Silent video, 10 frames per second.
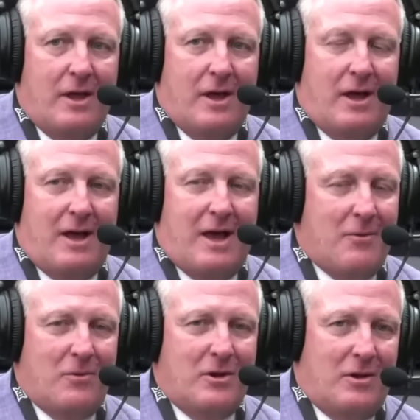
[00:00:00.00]

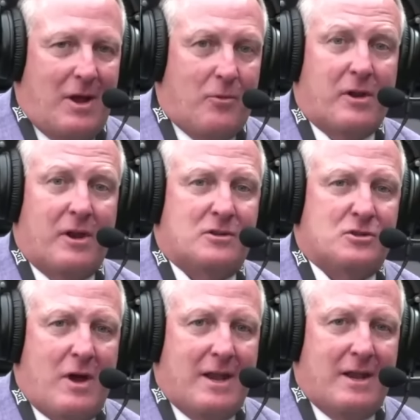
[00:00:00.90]
we're going to
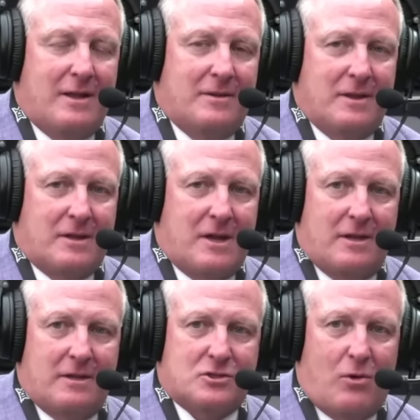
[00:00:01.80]
try to kind
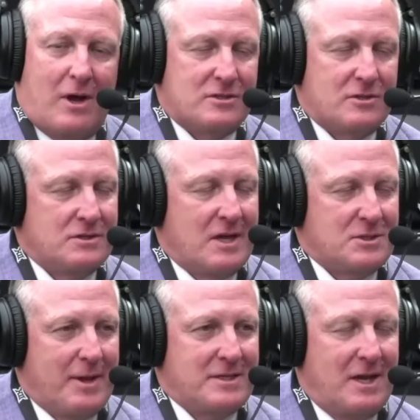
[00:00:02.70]
of squash those
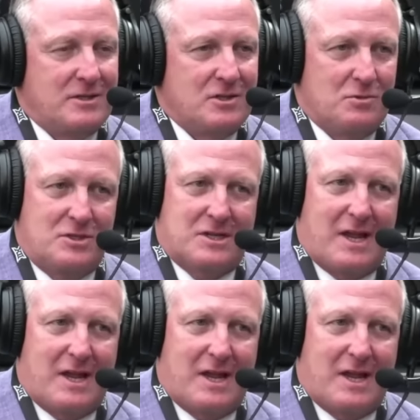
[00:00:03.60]
expectations. We just got to